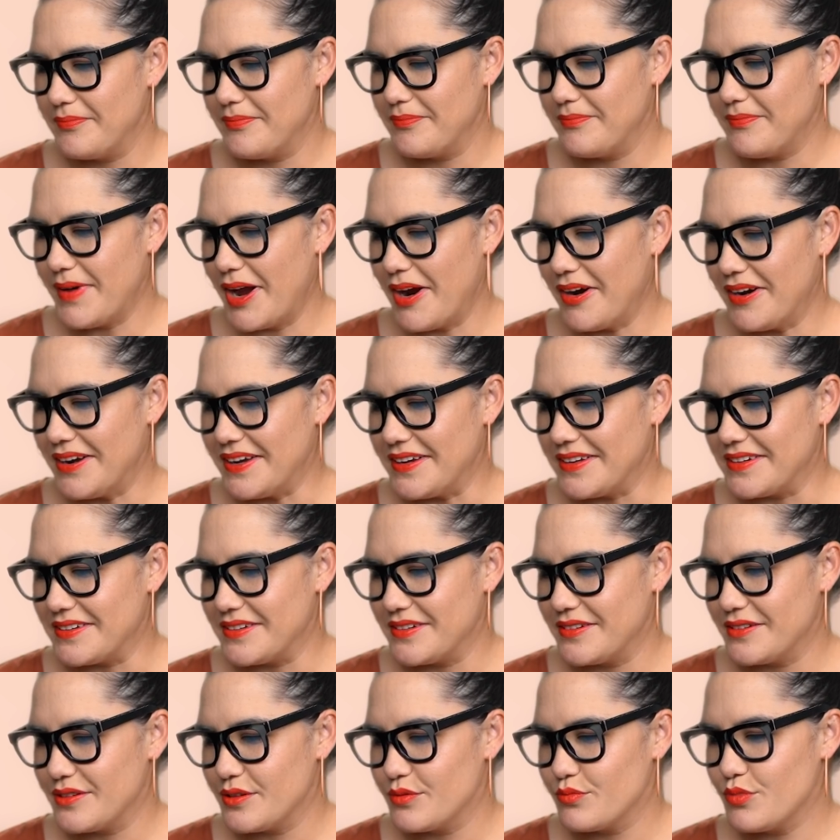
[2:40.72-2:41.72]
Marion,
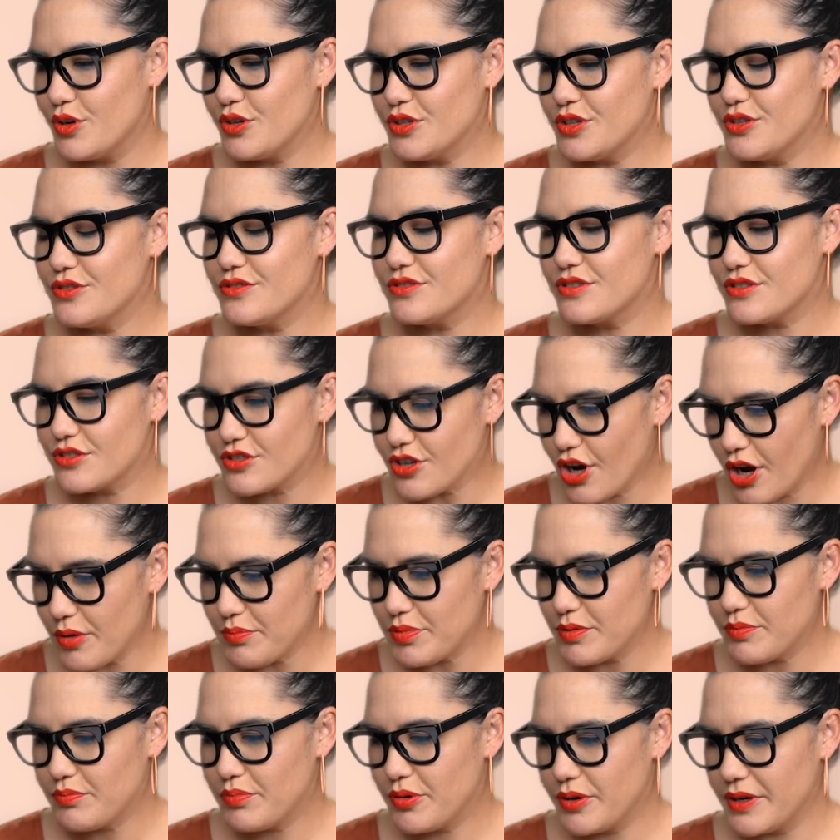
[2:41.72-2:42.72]
will you stop
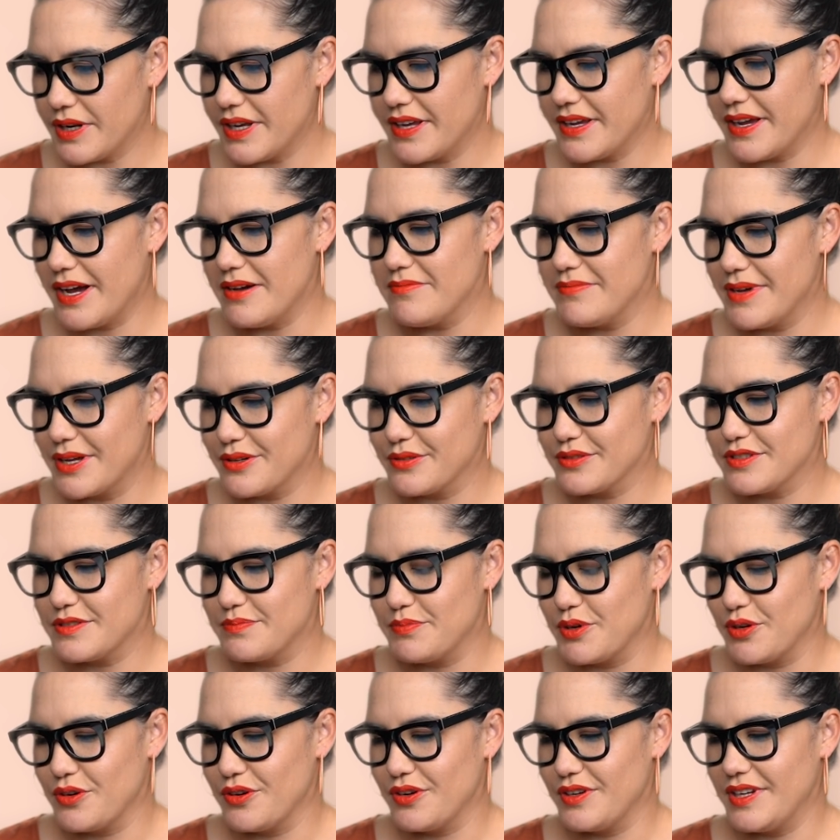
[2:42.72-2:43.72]
putting a metal
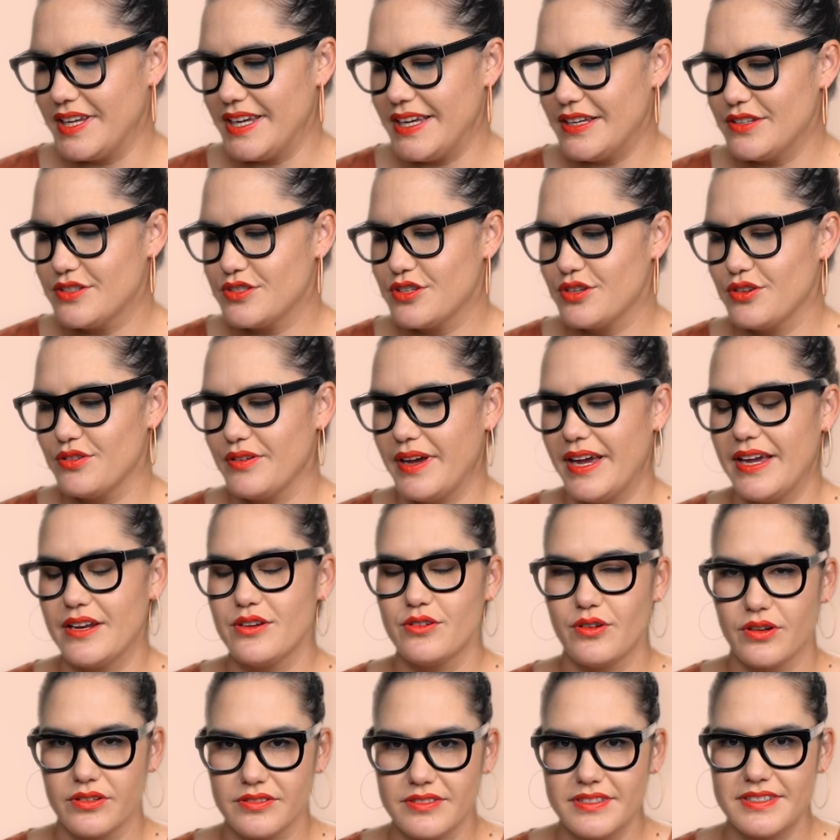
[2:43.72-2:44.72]
spoon into a
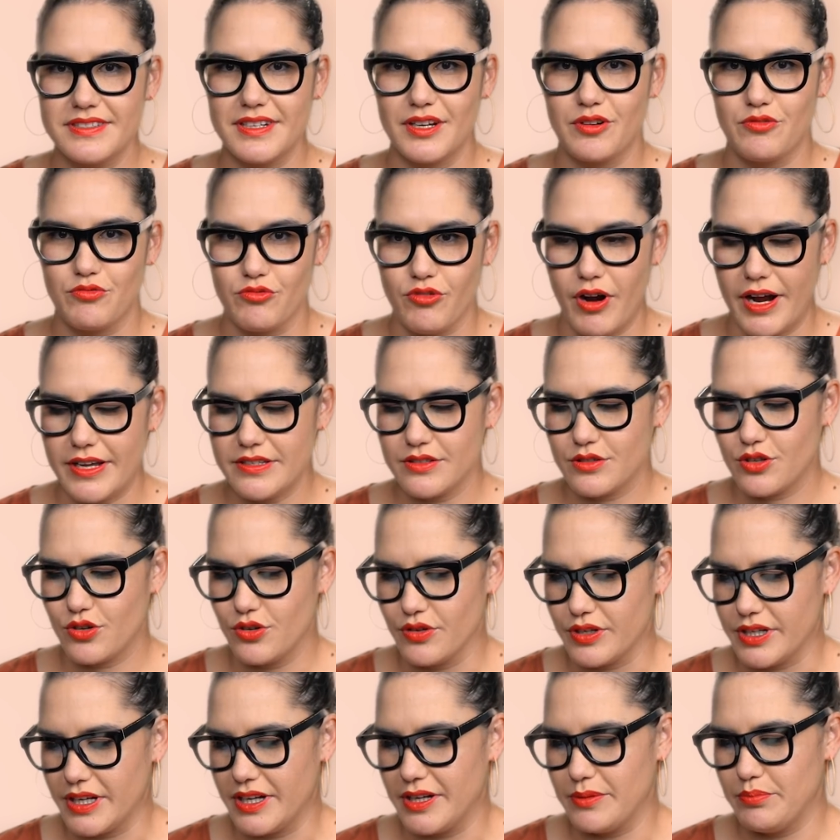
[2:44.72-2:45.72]
non-stick rice
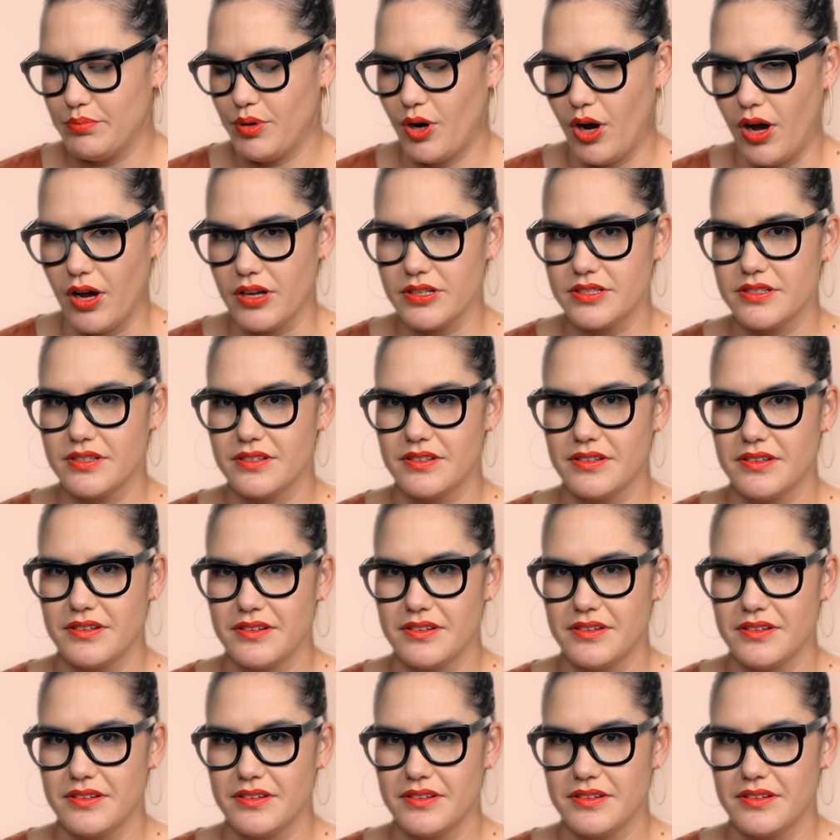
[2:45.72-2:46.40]
cooker pot?